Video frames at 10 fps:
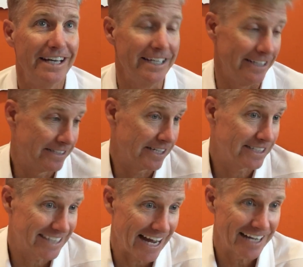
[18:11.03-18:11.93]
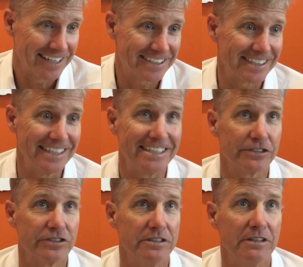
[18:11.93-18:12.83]
And it's exciting to see
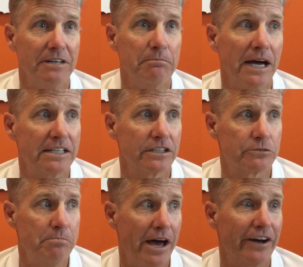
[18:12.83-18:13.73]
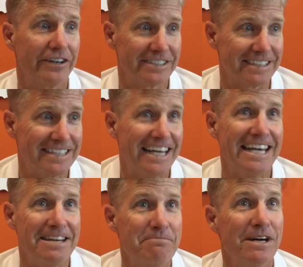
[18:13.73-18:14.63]
because it makes us better as a
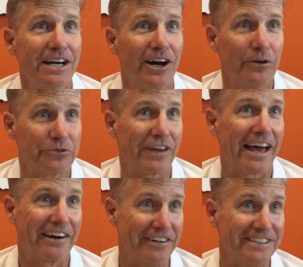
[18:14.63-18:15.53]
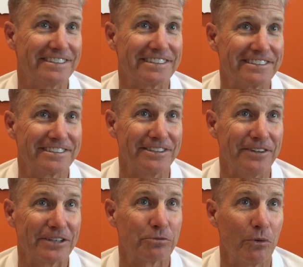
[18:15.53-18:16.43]
team on Saturdays. So
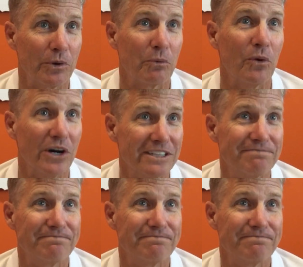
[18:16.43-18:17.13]
that's what we want.